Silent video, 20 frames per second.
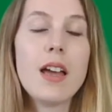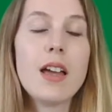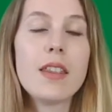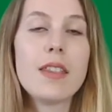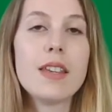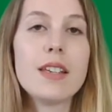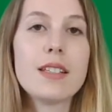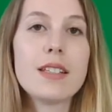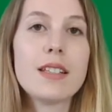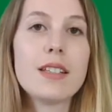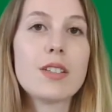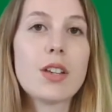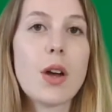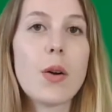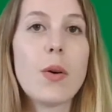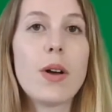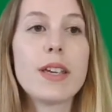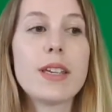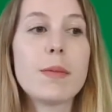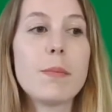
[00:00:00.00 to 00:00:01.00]
This is
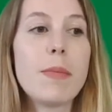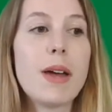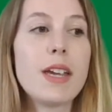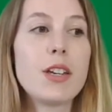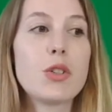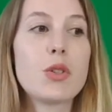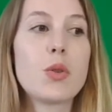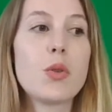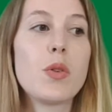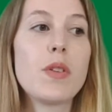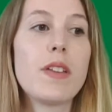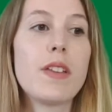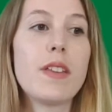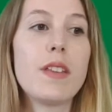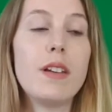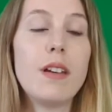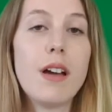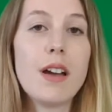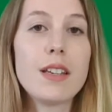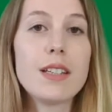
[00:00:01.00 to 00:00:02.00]
so I can make sure that the
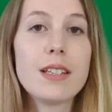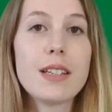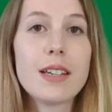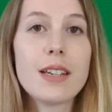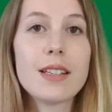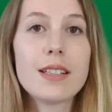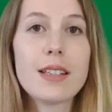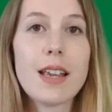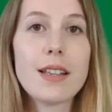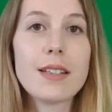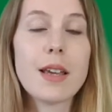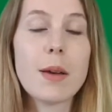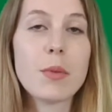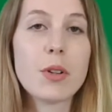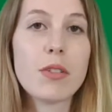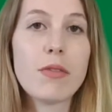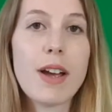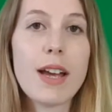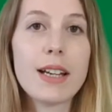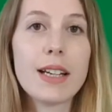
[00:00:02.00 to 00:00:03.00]
lighting is set up
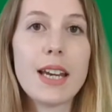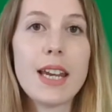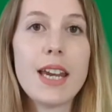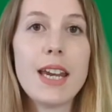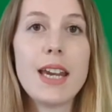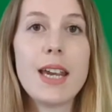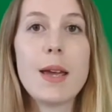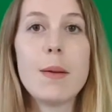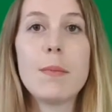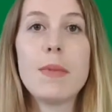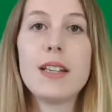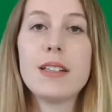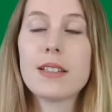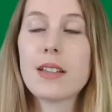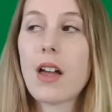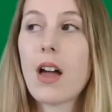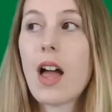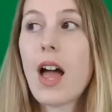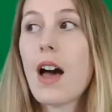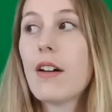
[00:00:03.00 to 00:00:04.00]
correctly. It means
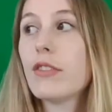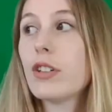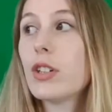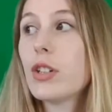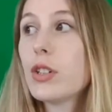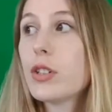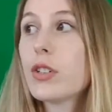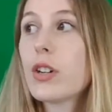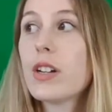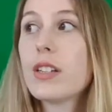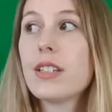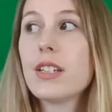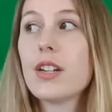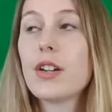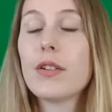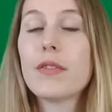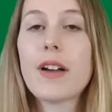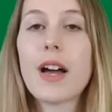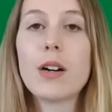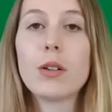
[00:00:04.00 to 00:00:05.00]
that I have a good
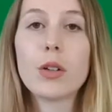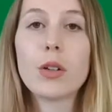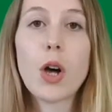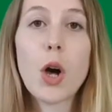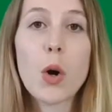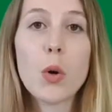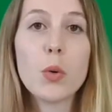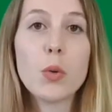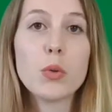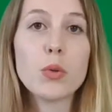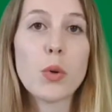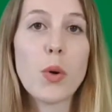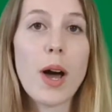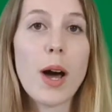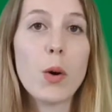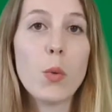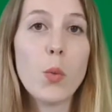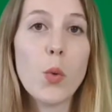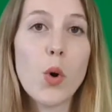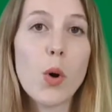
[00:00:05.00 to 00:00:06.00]
idea of how cold or
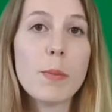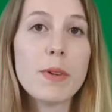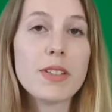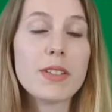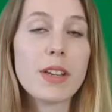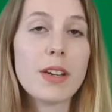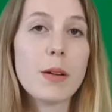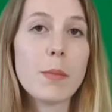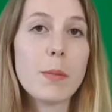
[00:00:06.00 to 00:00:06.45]
how warm it's going to